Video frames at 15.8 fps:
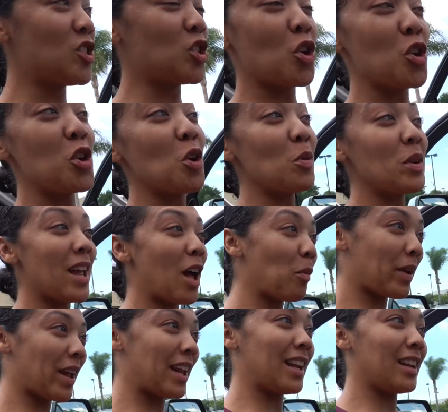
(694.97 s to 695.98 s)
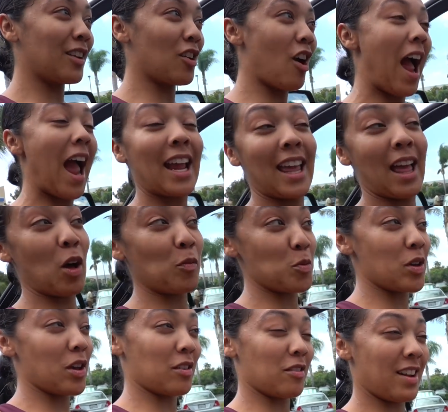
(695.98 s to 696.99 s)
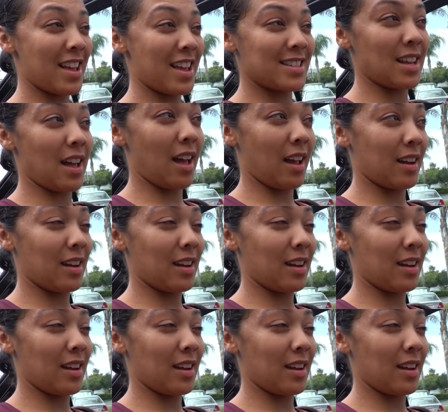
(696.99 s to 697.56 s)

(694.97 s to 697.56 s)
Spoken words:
You sure you don't need help getting in the car? I can help you get on that side.